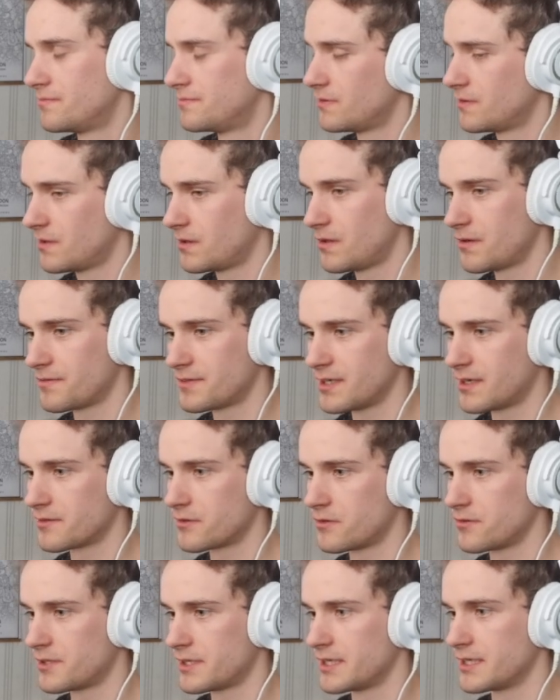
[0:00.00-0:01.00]
all of the
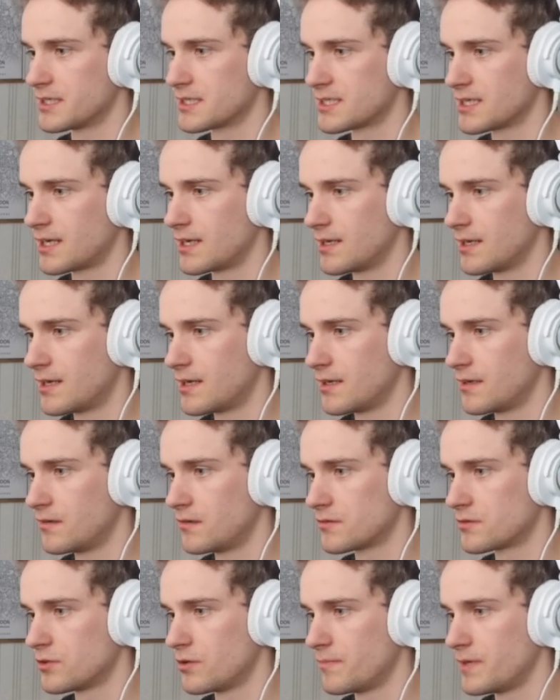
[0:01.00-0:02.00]
other things, I'll
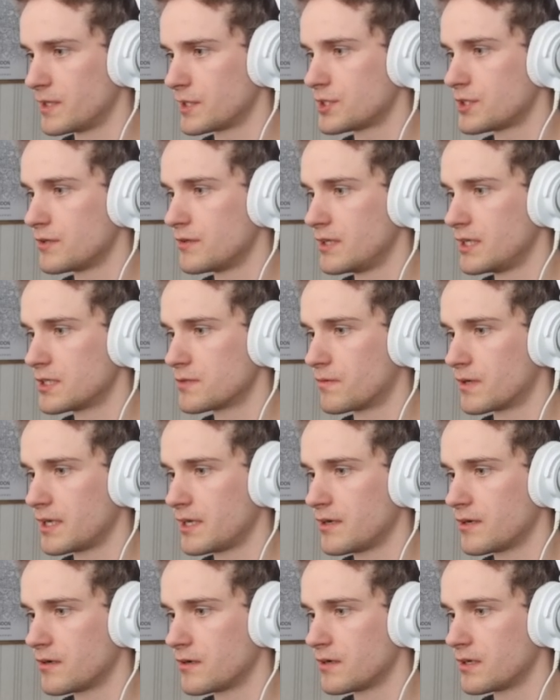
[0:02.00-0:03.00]
also mention this one
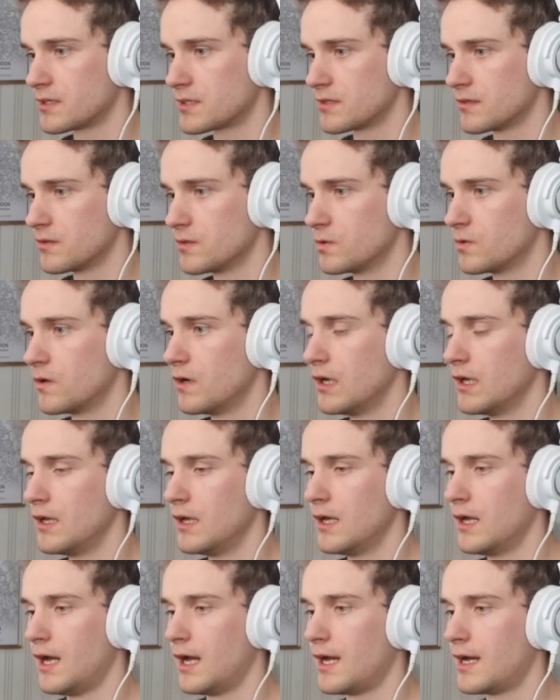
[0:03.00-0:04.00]
here. So
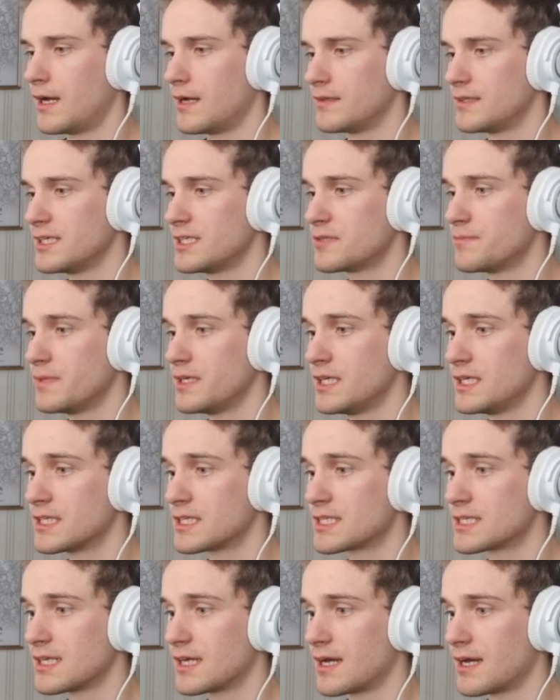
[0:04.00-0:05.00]
this
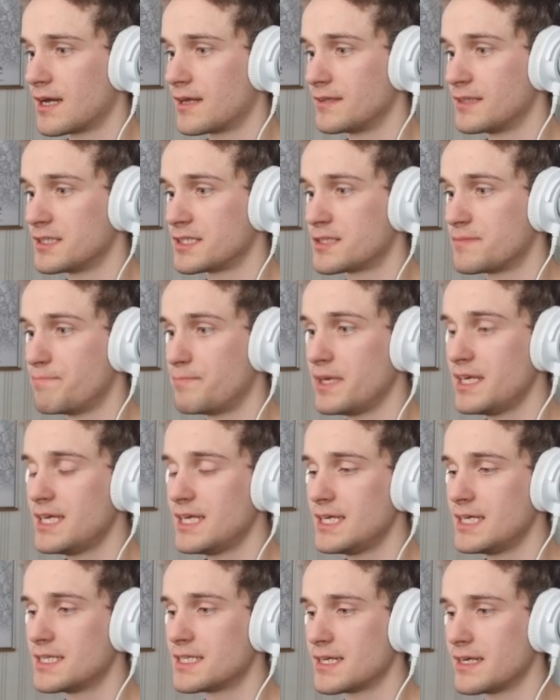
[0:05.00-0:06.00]
means the
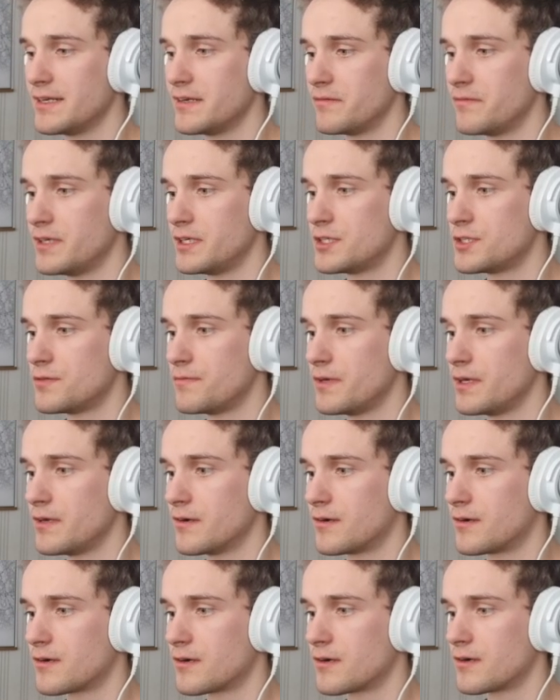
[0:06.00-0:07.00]
speed in which we
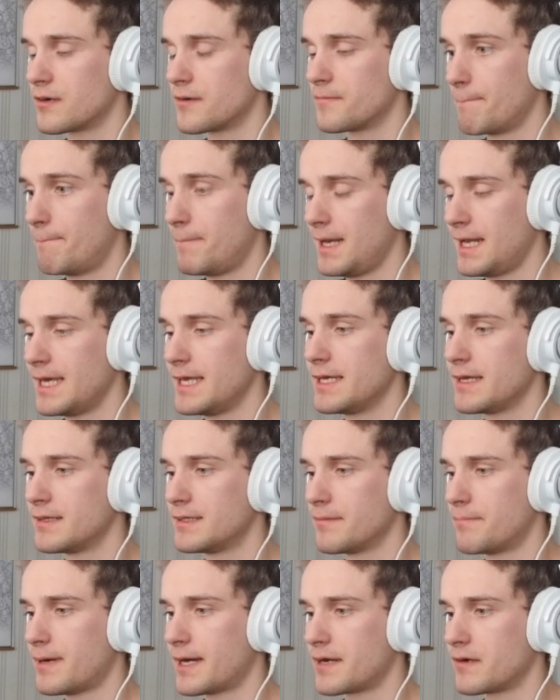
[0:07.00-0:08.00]
are playing
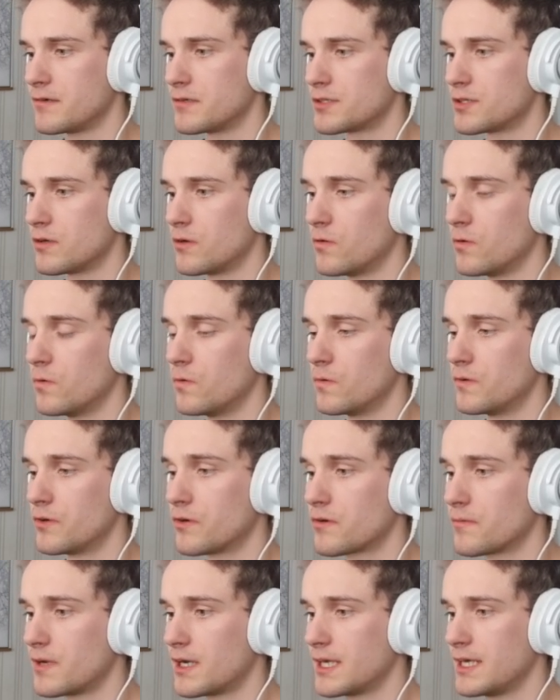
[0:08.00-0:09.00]
the pattern. So
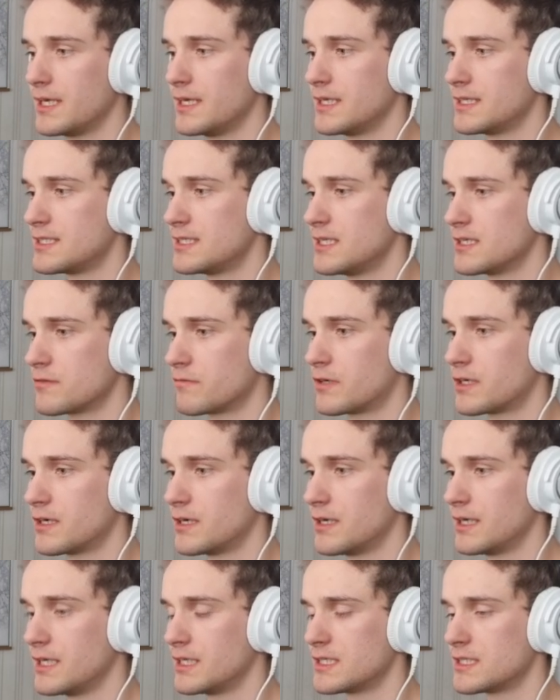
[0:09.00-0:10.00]
normally it's this one,
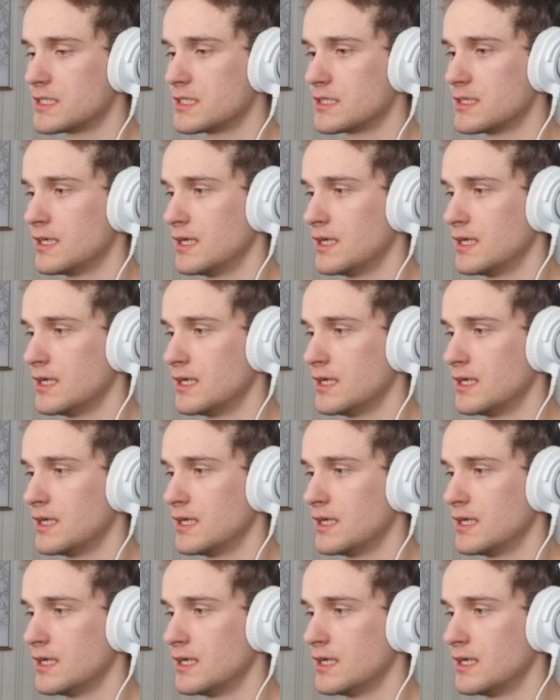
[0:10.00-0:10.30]
it's